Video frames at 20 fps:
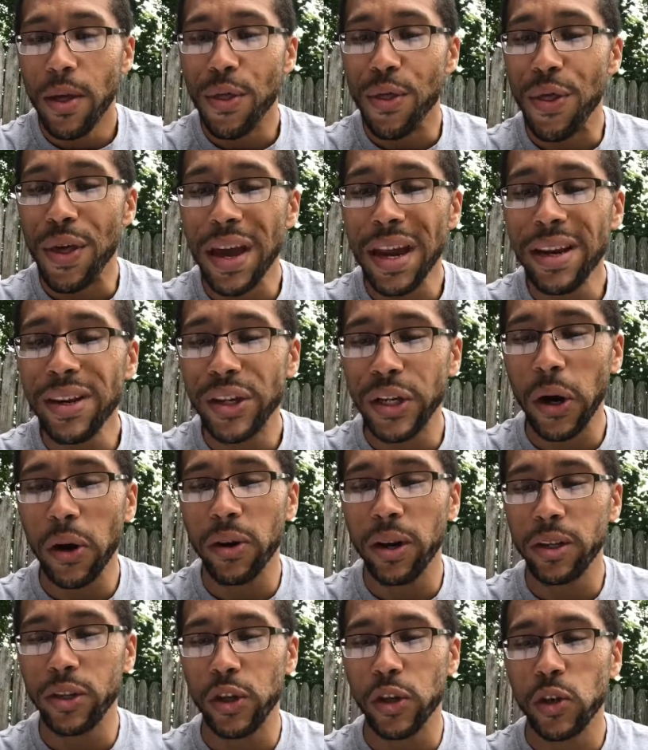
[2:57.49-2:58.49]
Then
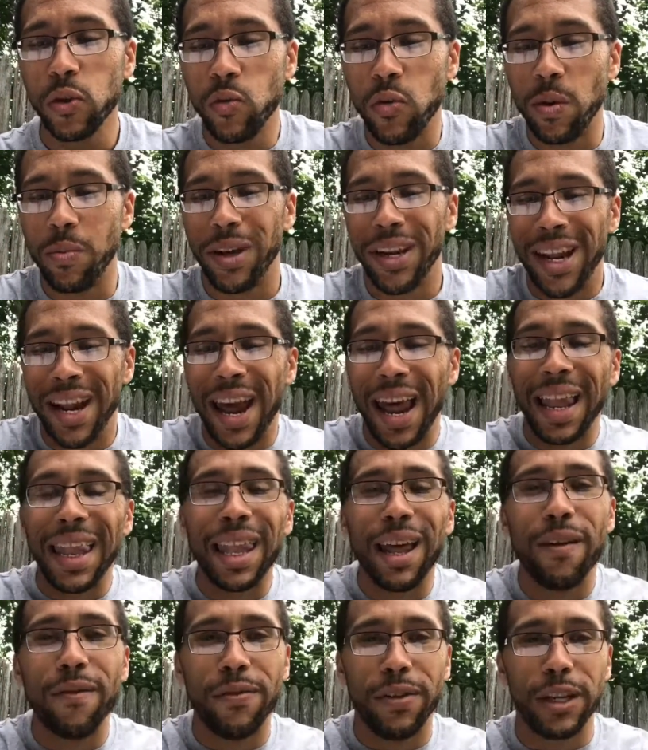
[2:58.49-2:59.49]
turning to the woman, and I
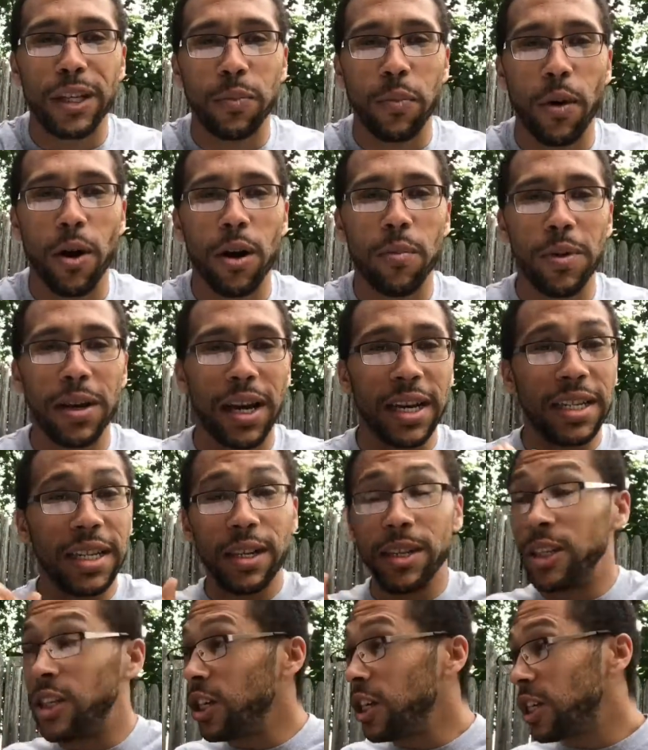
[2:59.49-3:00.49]
love this part because
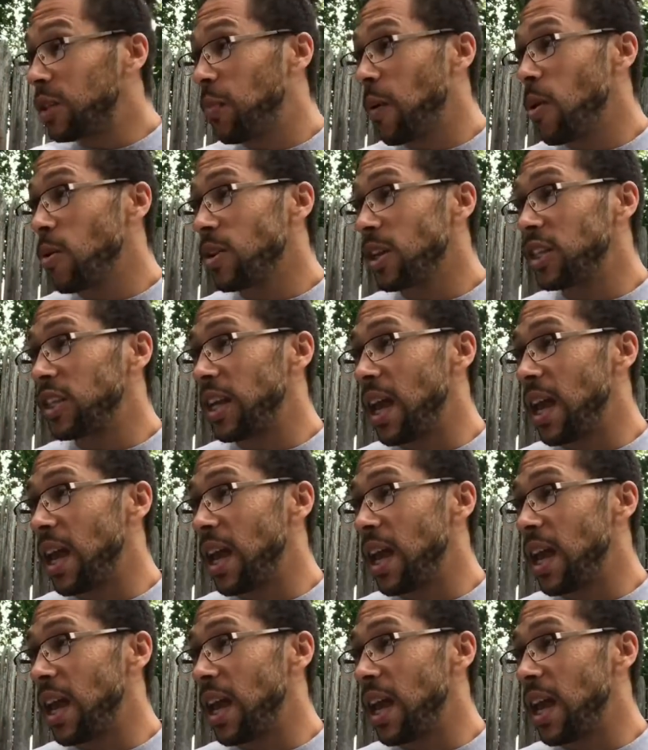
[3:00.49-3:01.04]
he just spoke to